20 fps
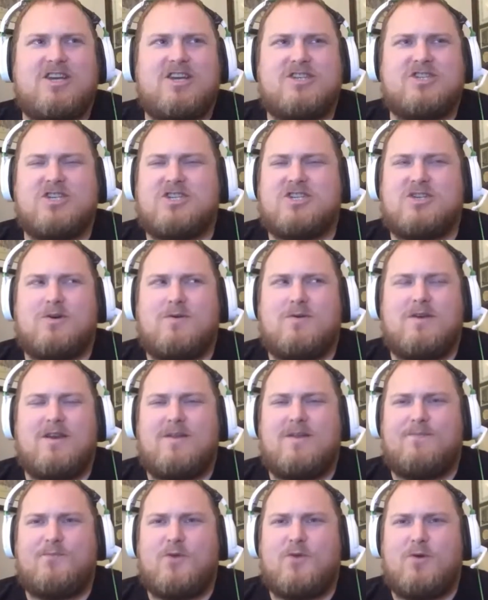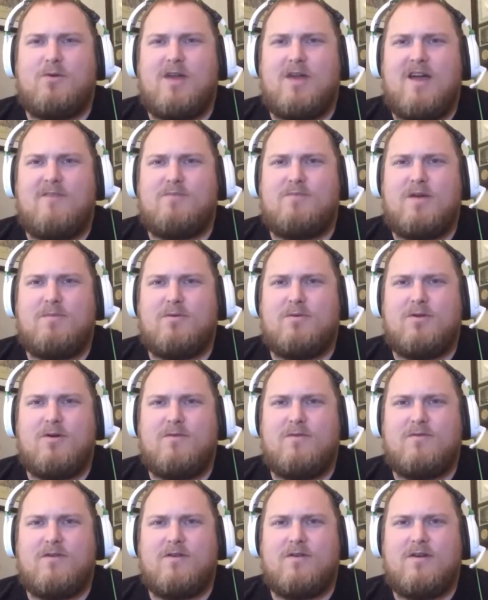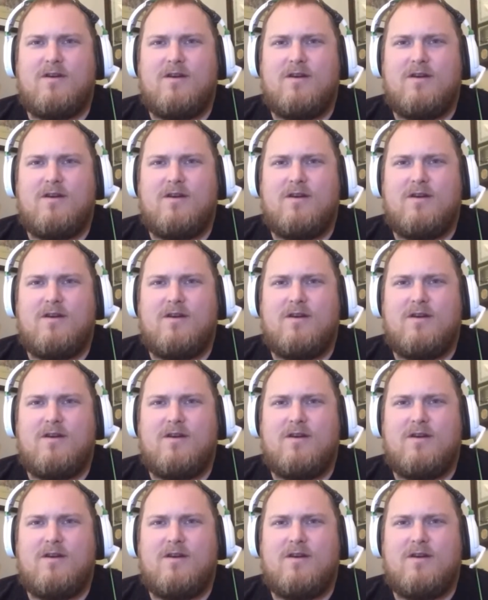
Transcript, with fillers: it's just like this all the time. Don't have people over.